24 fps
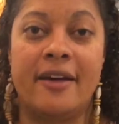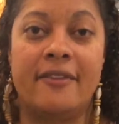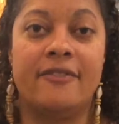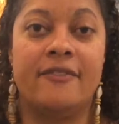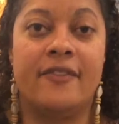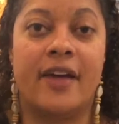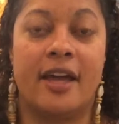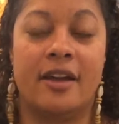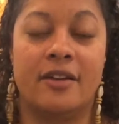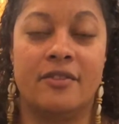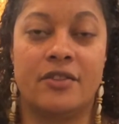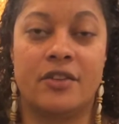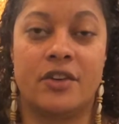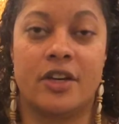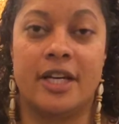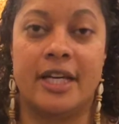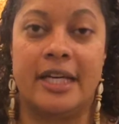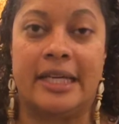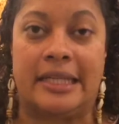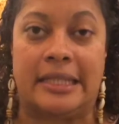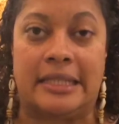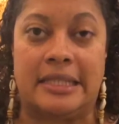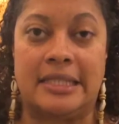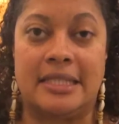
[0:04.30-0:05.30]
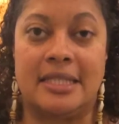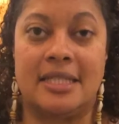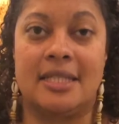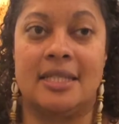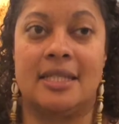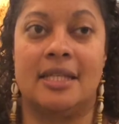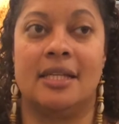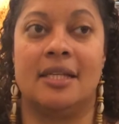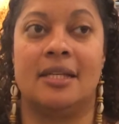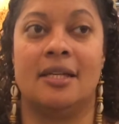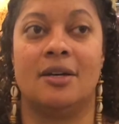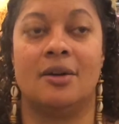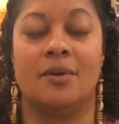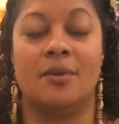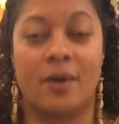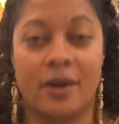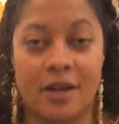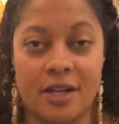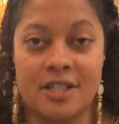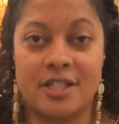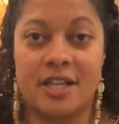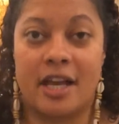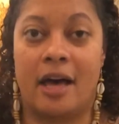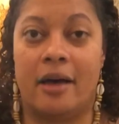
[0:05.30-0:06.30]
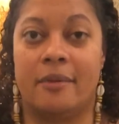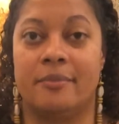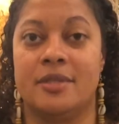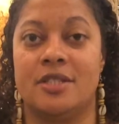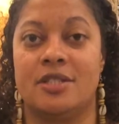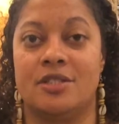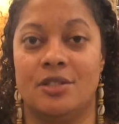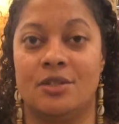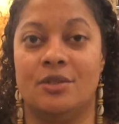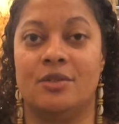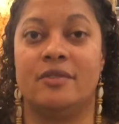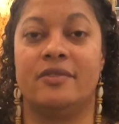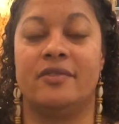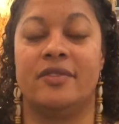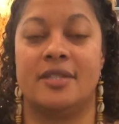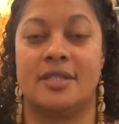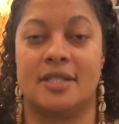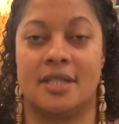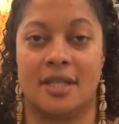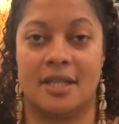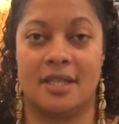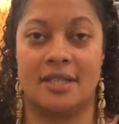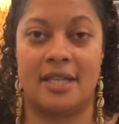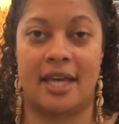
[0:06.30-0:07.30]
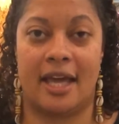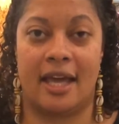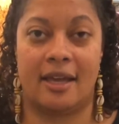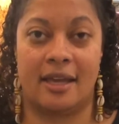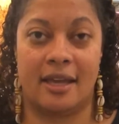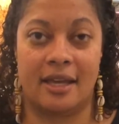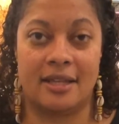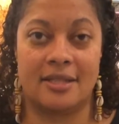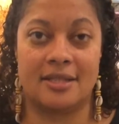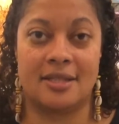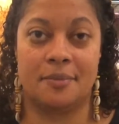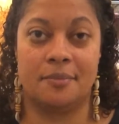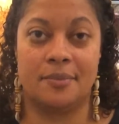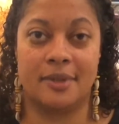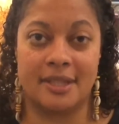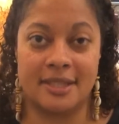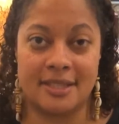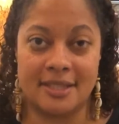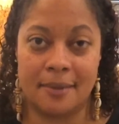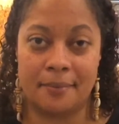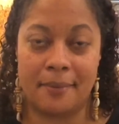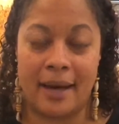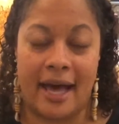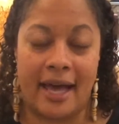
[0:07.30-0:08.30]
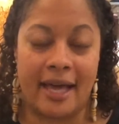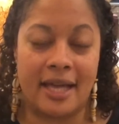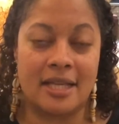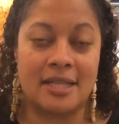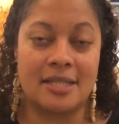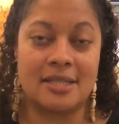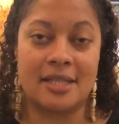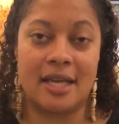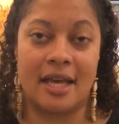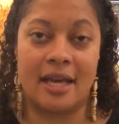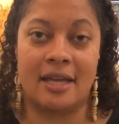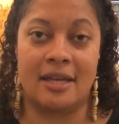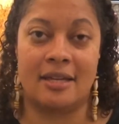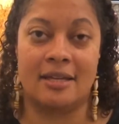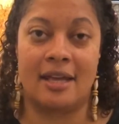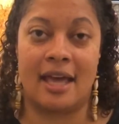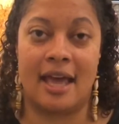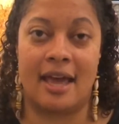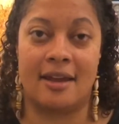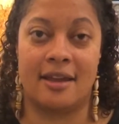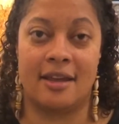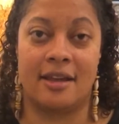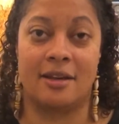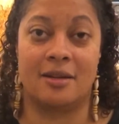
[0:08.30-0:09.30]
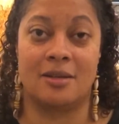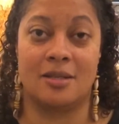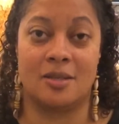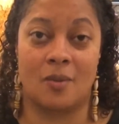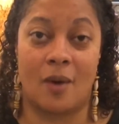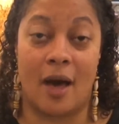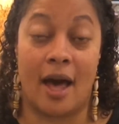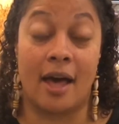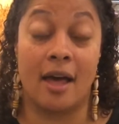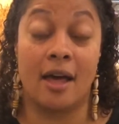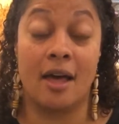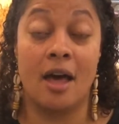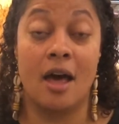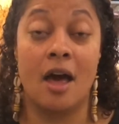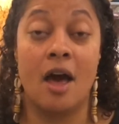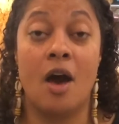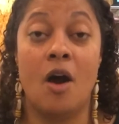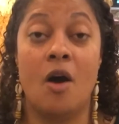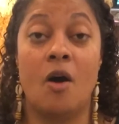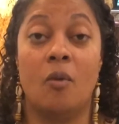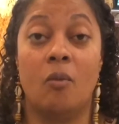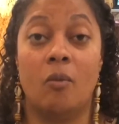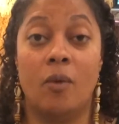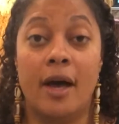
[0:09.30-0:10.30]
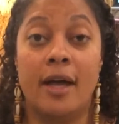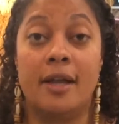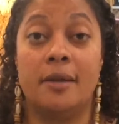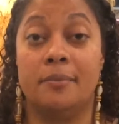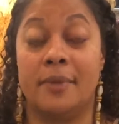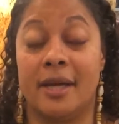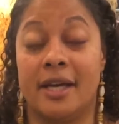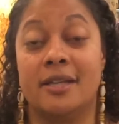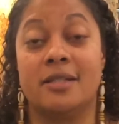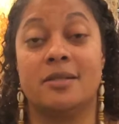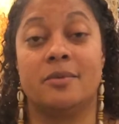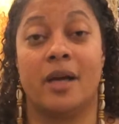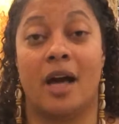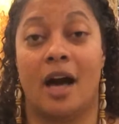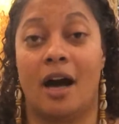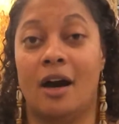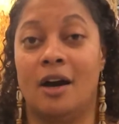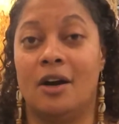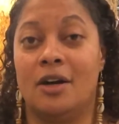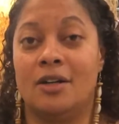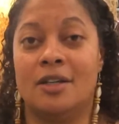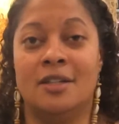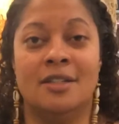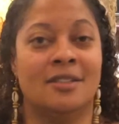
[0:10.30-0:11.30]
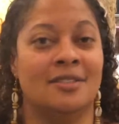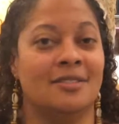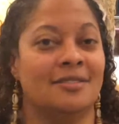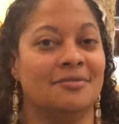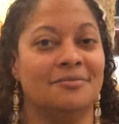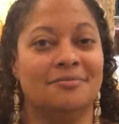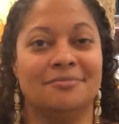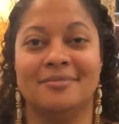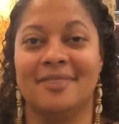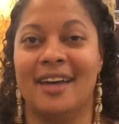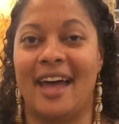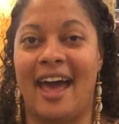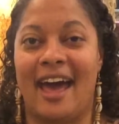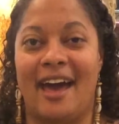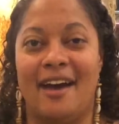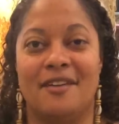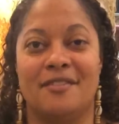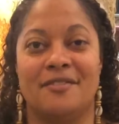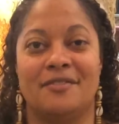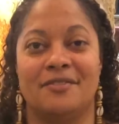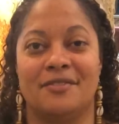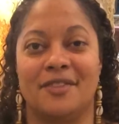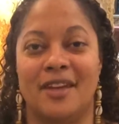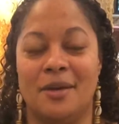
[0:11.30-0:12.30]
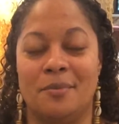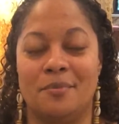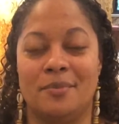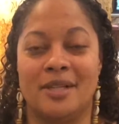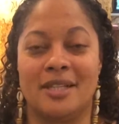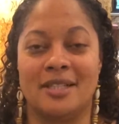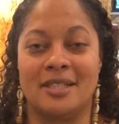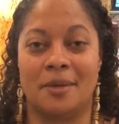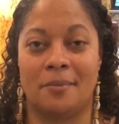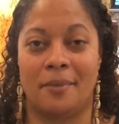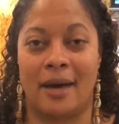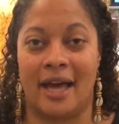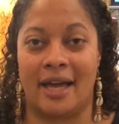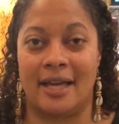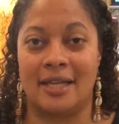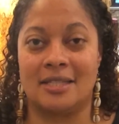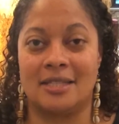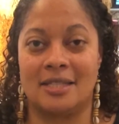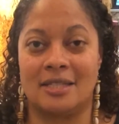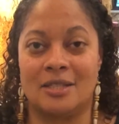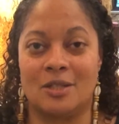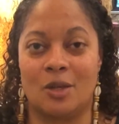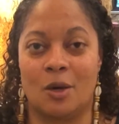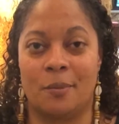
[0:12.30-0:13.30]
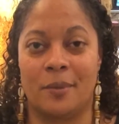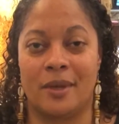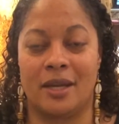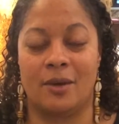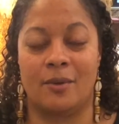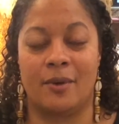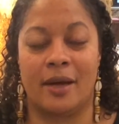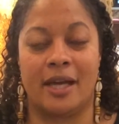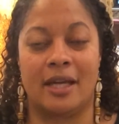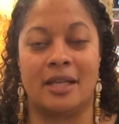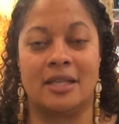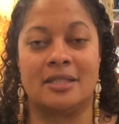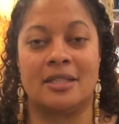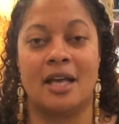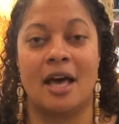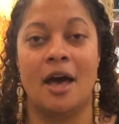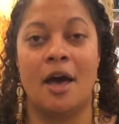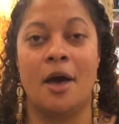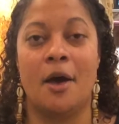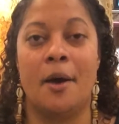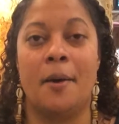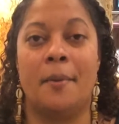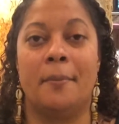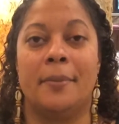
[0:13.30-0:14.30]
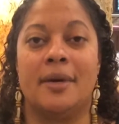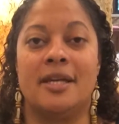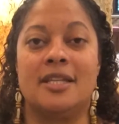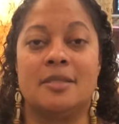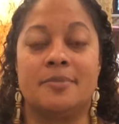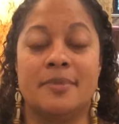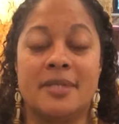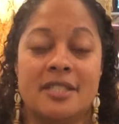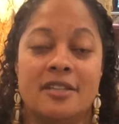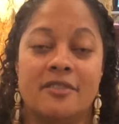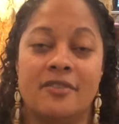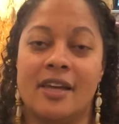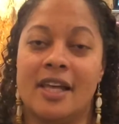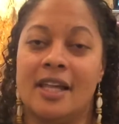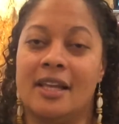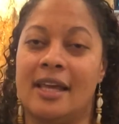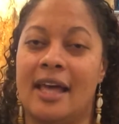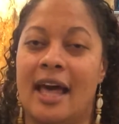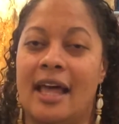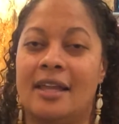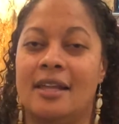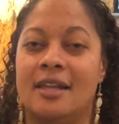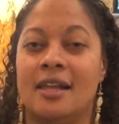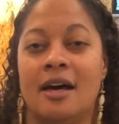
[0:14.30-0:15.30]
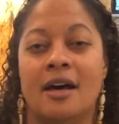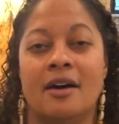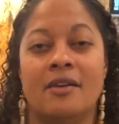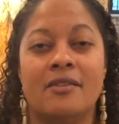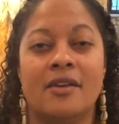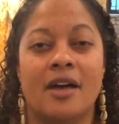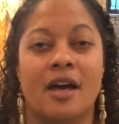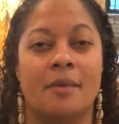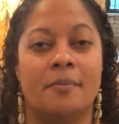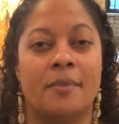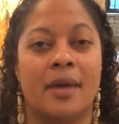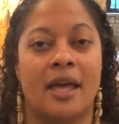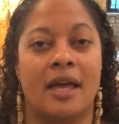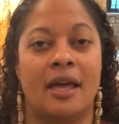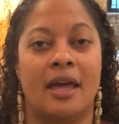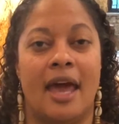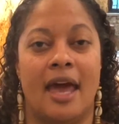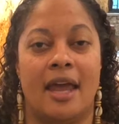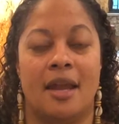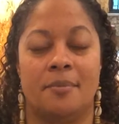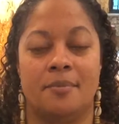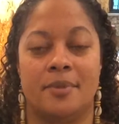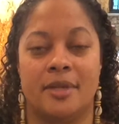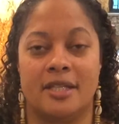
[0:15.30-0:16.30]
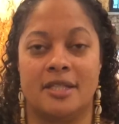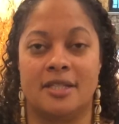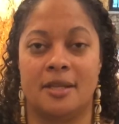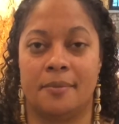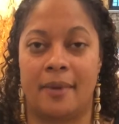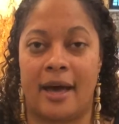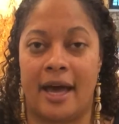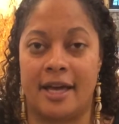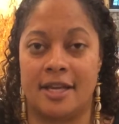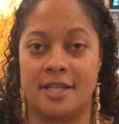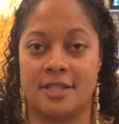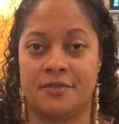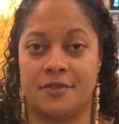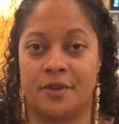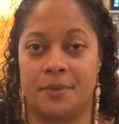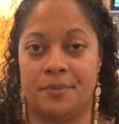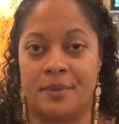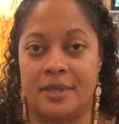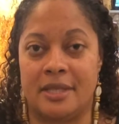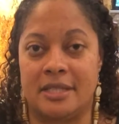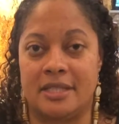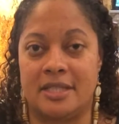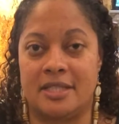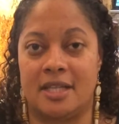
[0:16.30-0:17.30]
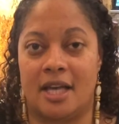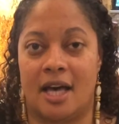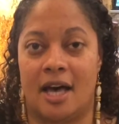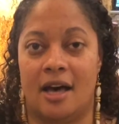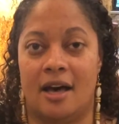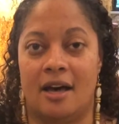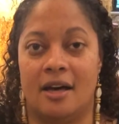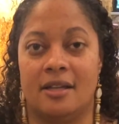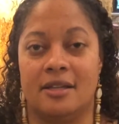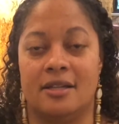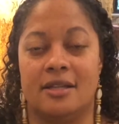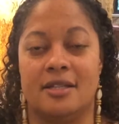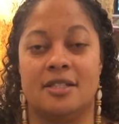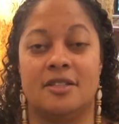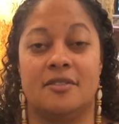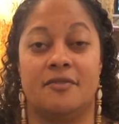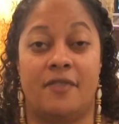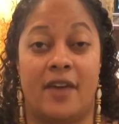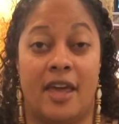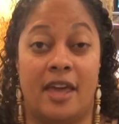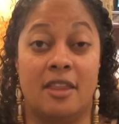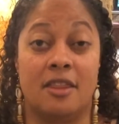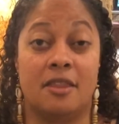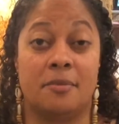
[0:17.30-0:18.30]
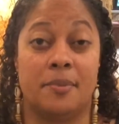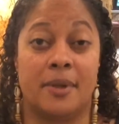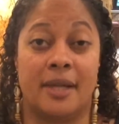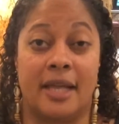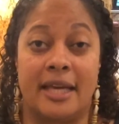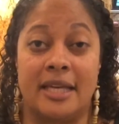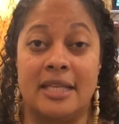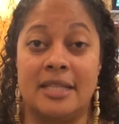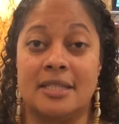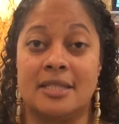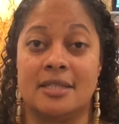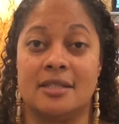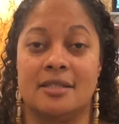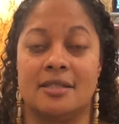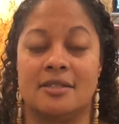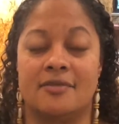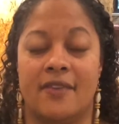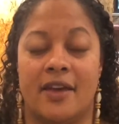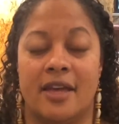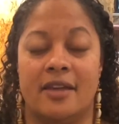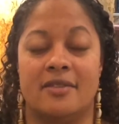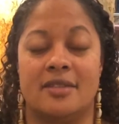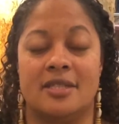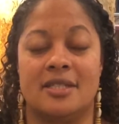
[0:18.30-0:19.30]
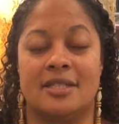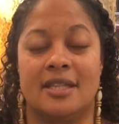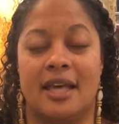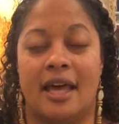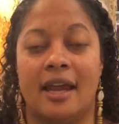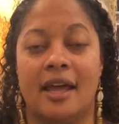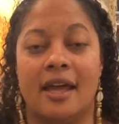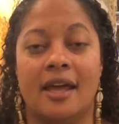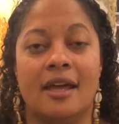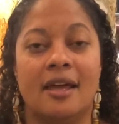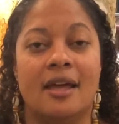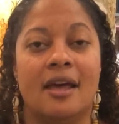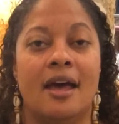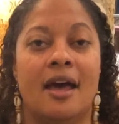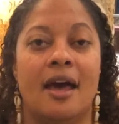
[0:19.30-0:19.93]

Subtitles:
favorite workshops to facilitate is implicit bias, and here's why. One, because we all have implicit bias in so many ways, but specifically, I love coming at implicit bias from this faith place, this faith setting.